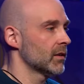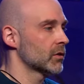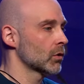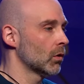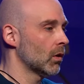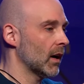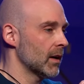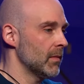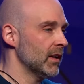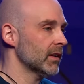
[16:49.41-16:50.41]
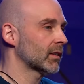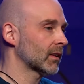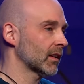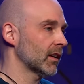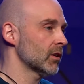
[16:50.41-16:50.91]
So I made it
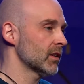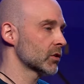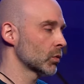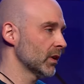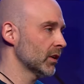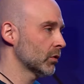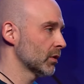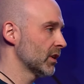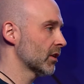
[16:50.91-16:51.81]
clear this week to the